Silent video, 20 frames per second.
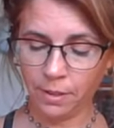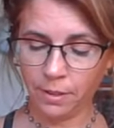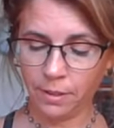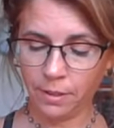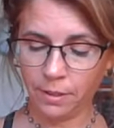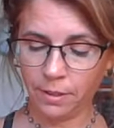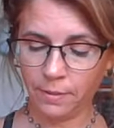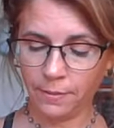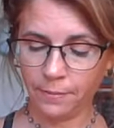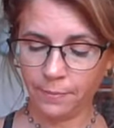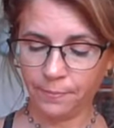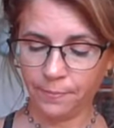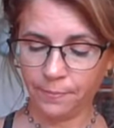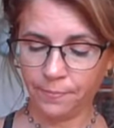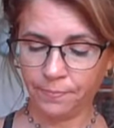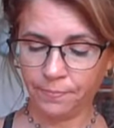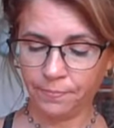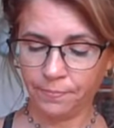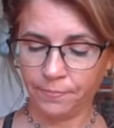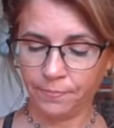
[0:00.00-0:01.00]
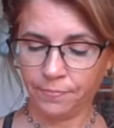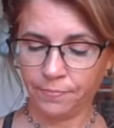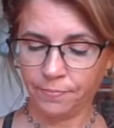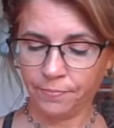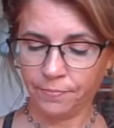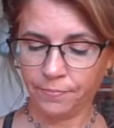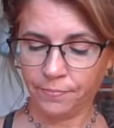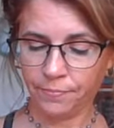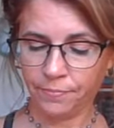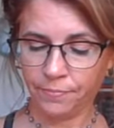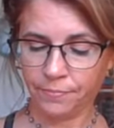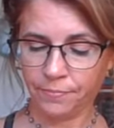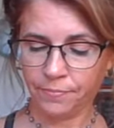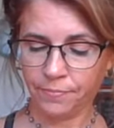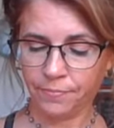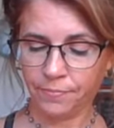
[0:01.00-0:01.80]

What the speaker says: [no speech]